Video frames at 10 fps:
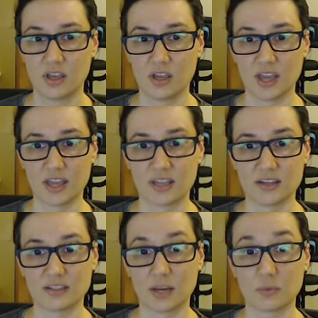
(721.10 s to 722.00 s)

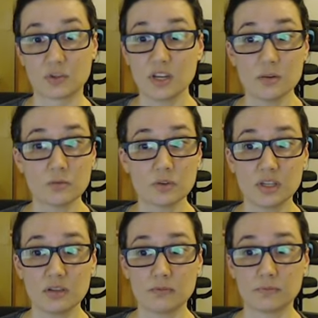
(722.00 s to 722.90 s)
And I was getting
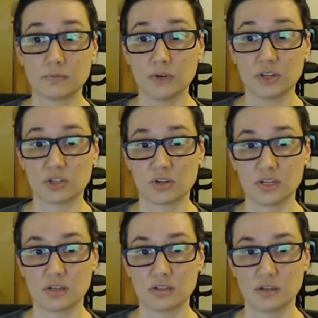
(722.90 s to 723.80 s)
really
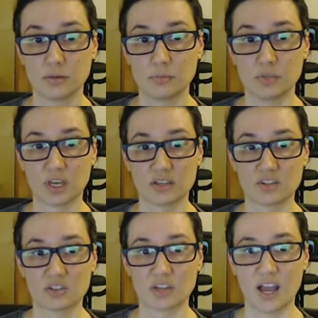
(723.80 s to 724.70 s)
frustrated
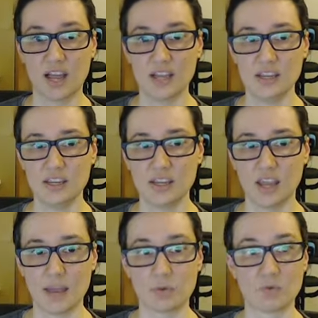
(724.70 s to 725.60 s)
because I
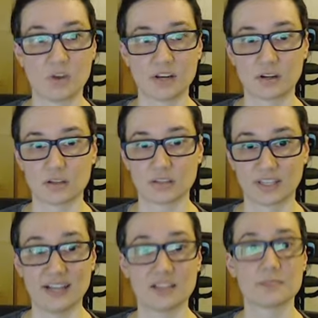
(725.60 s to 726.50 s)
am a writer. Like,
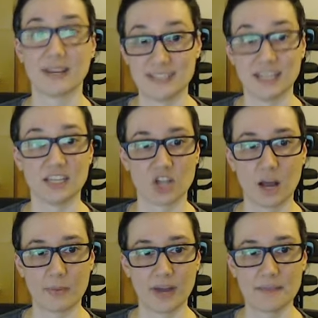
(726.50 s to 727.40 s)
that is my day
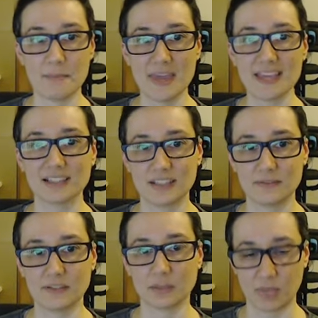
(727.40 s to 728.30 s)
job. I make a
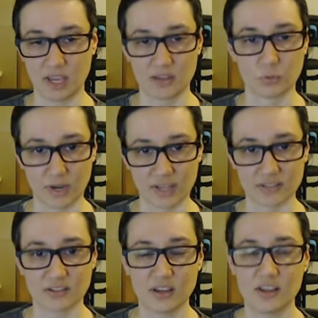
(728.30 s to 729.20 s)
living and pay the
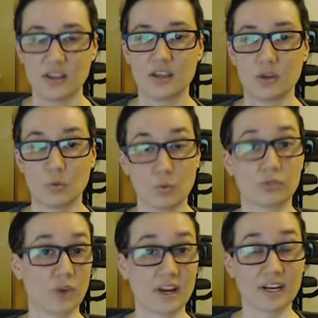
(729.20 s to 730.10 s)
rent with
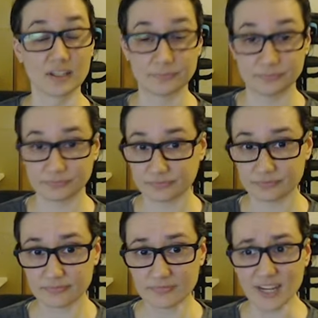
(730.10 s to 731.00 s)
writing.
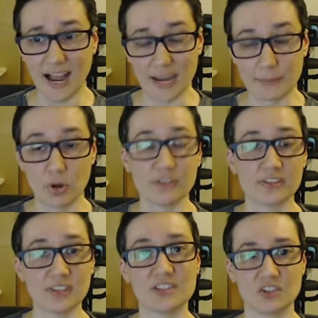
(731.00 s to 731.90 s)
I put
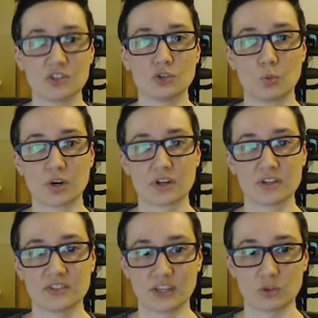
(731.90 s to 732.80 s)
things into
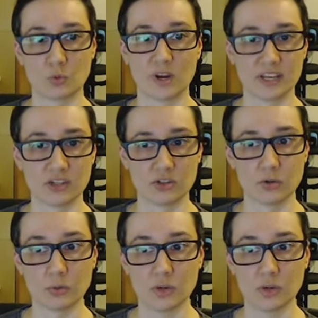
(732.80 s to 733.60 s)
words. That's what I do.